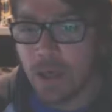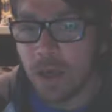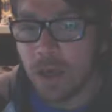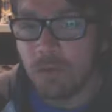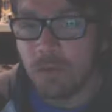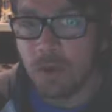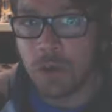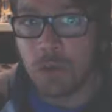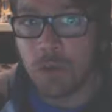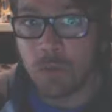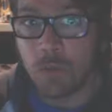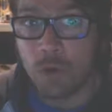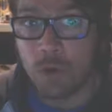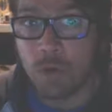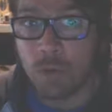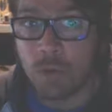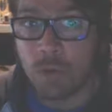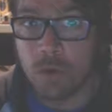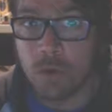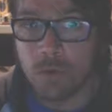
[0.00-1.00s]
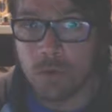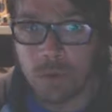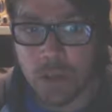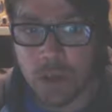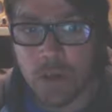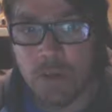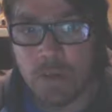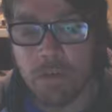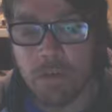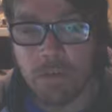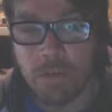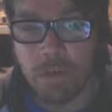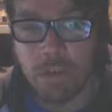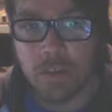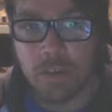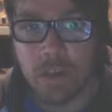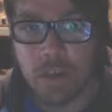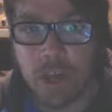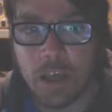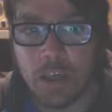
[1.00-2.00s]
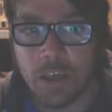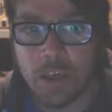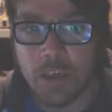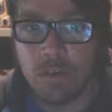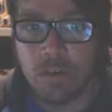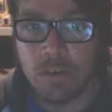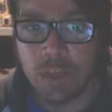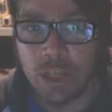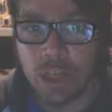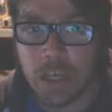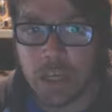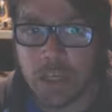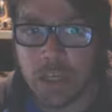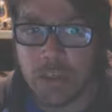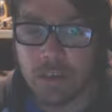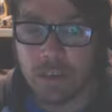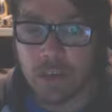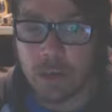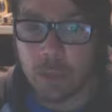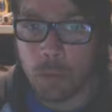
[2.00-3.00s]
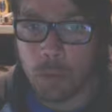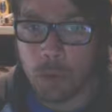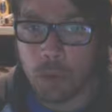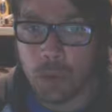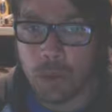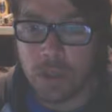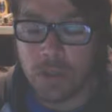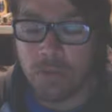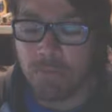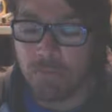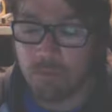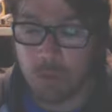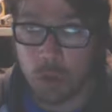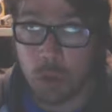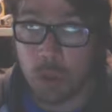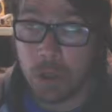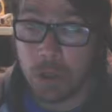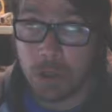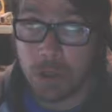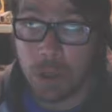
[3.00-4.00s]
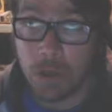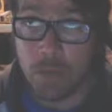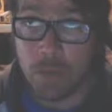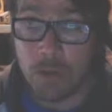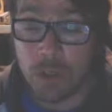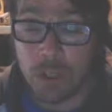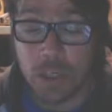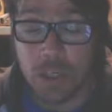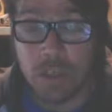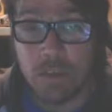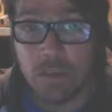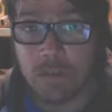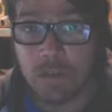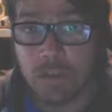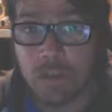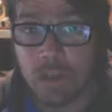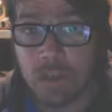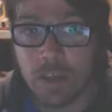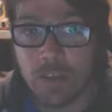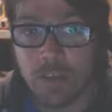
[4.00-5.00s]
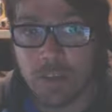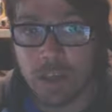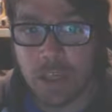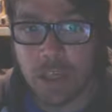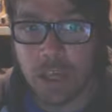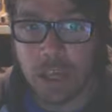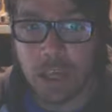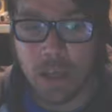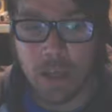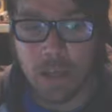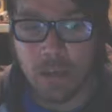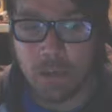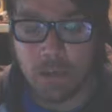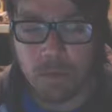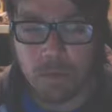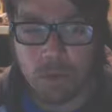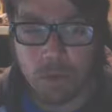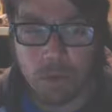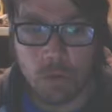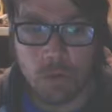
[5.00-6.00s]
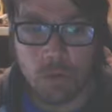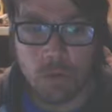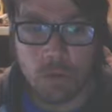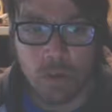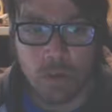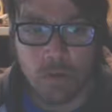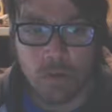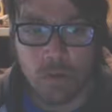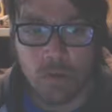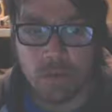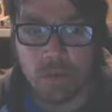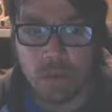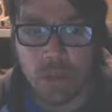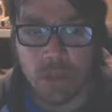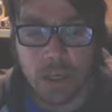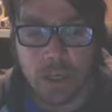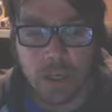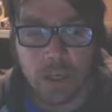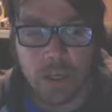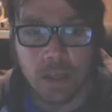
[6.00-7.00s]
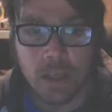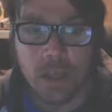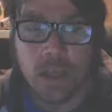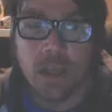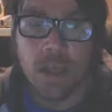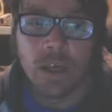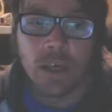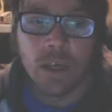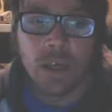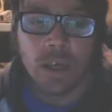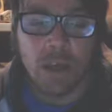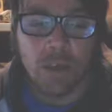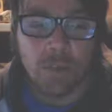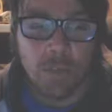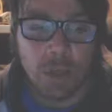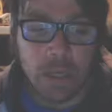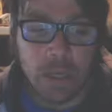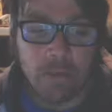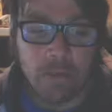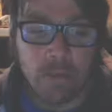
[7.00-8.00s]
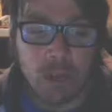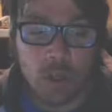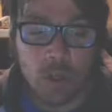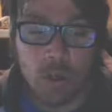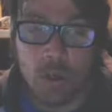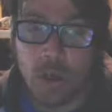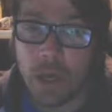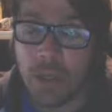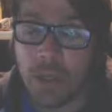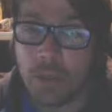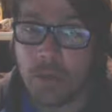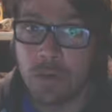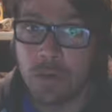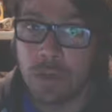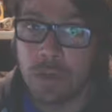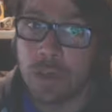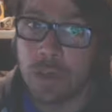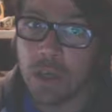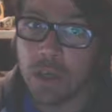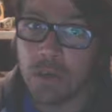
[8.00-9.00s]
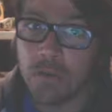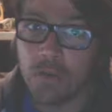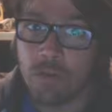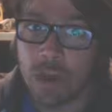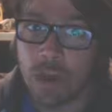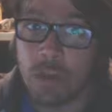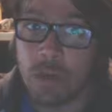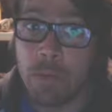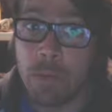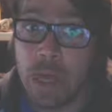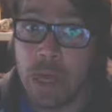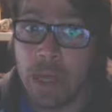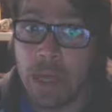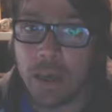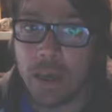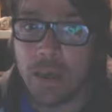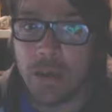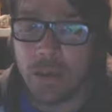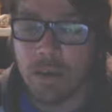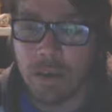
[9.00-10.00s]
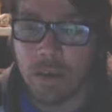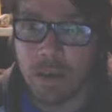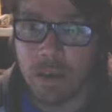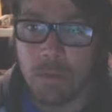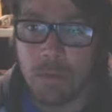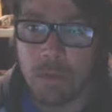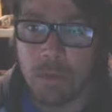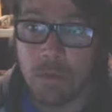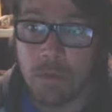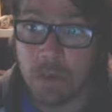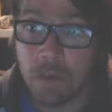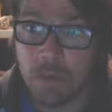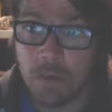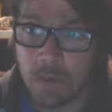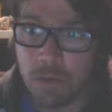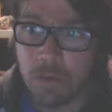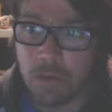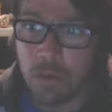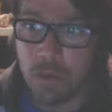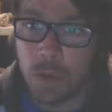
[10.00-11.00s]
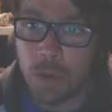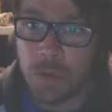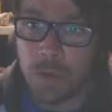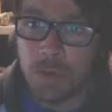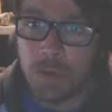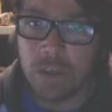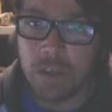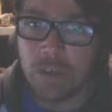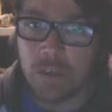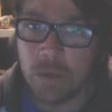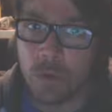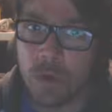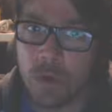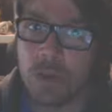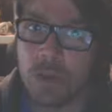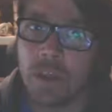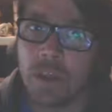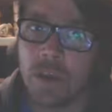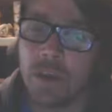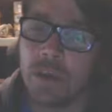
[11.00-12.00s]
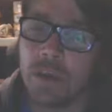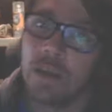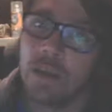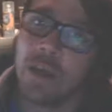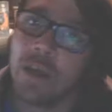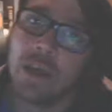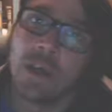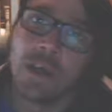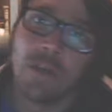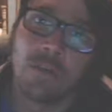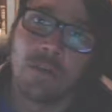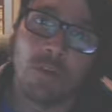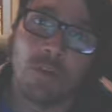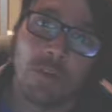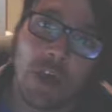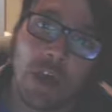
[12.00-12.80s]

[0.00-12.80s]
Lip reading: doing more and more stuff that's IT related, like pulling down machines and things like that. We've got old servers that I've been given the go ahead to go and kind of try and make. I fixed a few PCs at work that are sort of